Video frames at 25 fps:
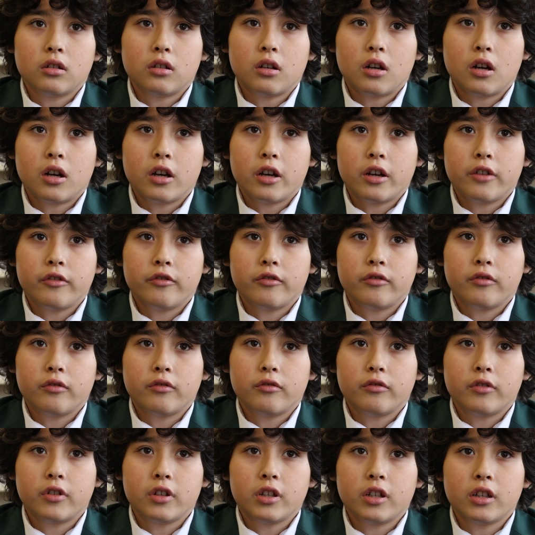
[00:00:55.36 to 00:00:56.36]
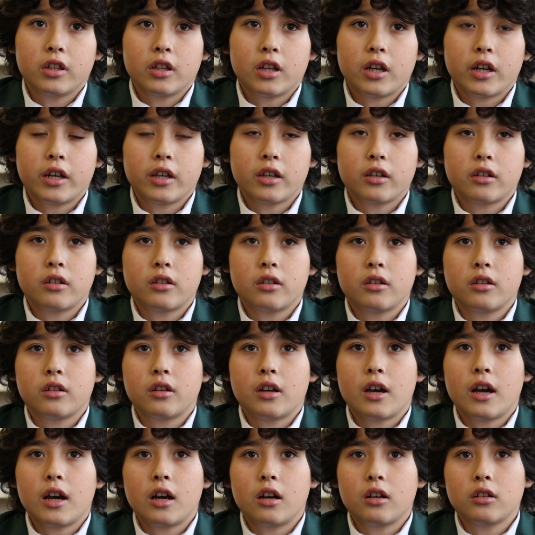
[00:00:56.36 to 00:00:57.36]
I really like
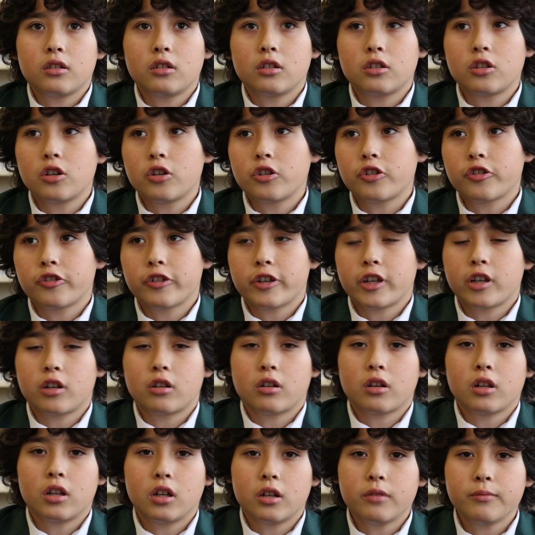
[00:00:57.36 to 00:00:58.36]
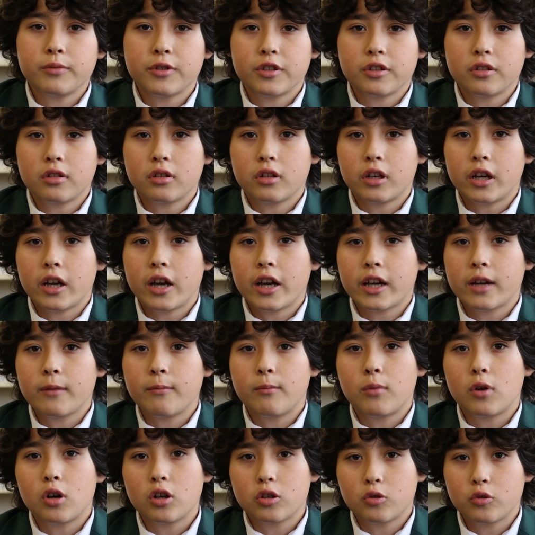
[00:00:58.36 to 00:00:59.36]
the co-curricular clubs, like I
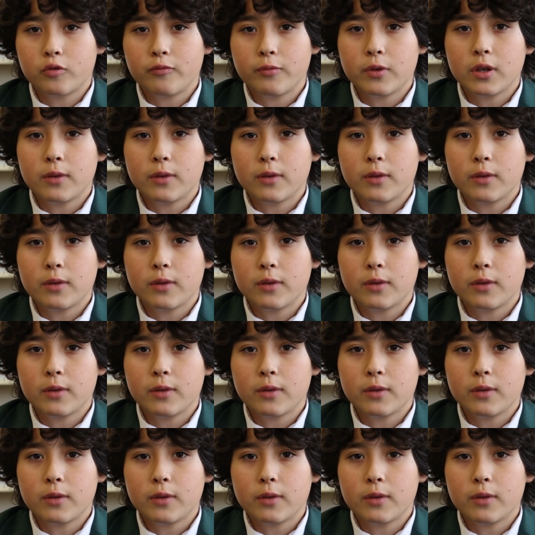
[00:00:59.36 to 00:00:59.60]
can bond with